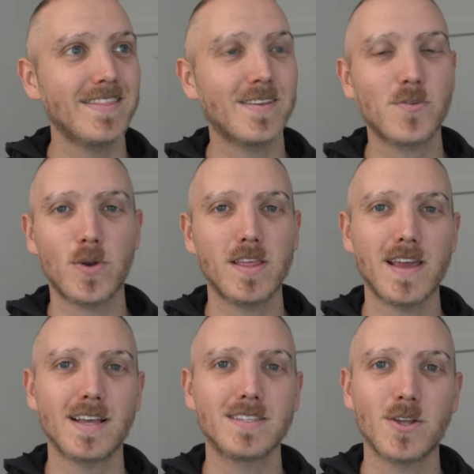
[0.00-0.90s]
to
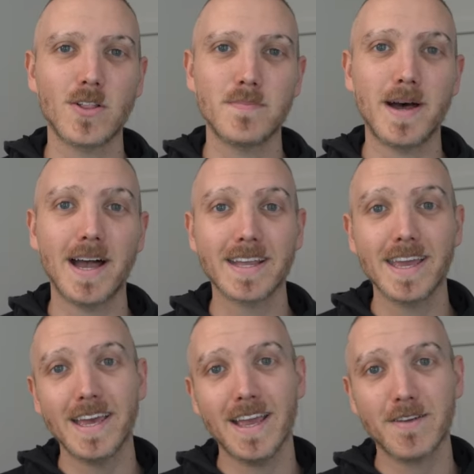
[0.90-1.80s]
$20,000 mark
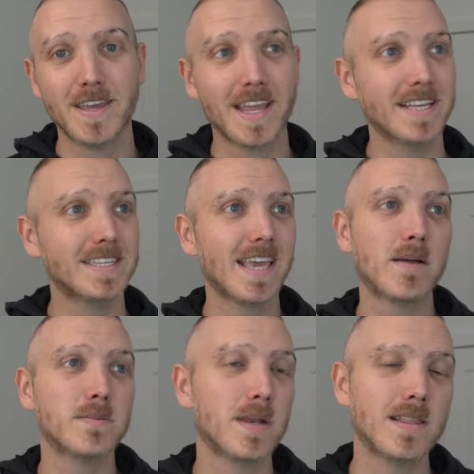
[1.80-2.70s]
if they're getting
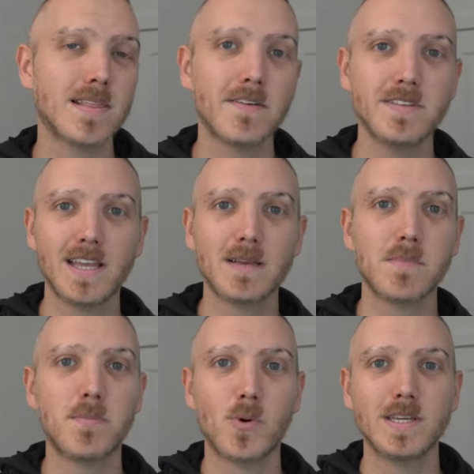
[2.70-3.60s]
scalped, but I'd love to take
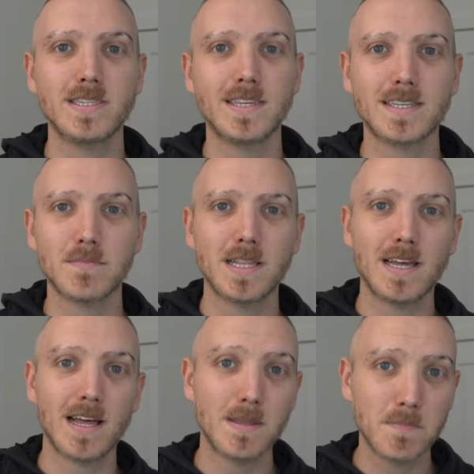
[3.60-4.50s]
my boys to some
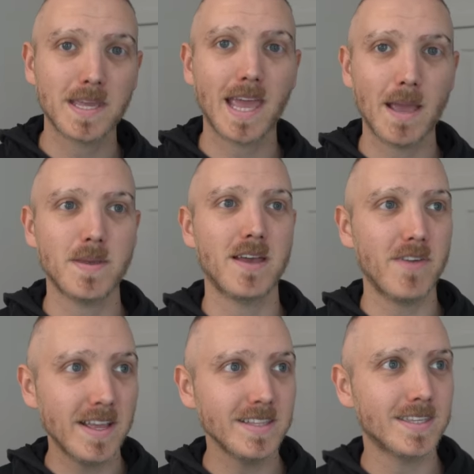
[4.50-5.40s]
Olympic Game
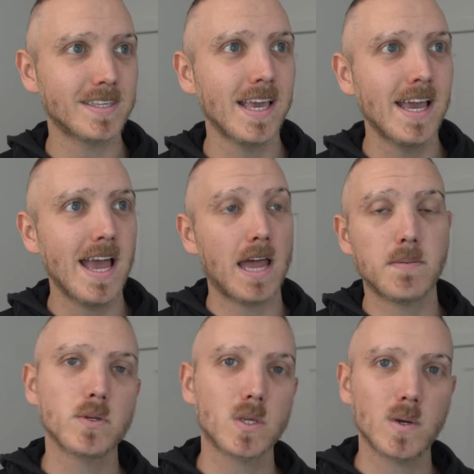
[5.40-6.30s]
events. And
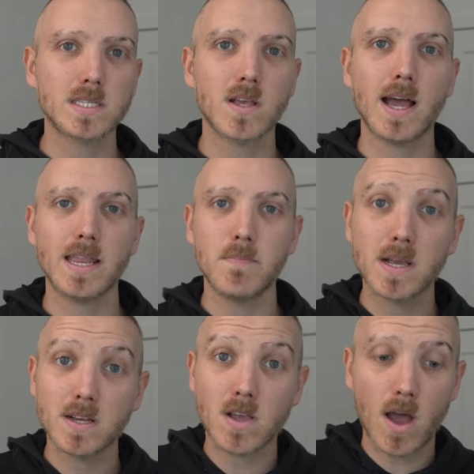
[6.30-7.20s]
I'm also excited
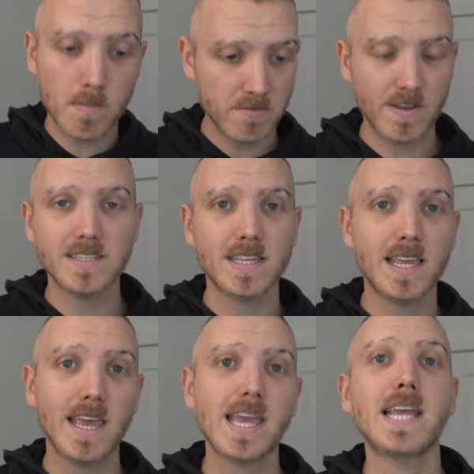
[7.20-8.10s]
because I'm investing
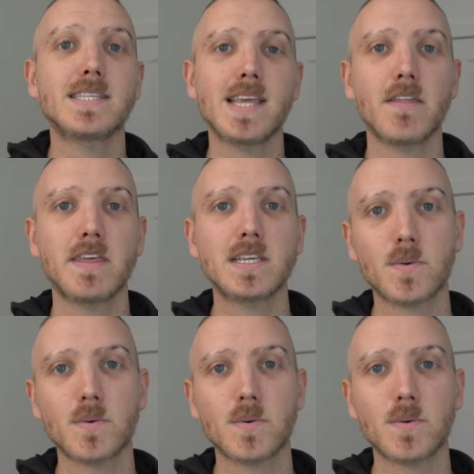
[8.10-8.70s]
here in Southeast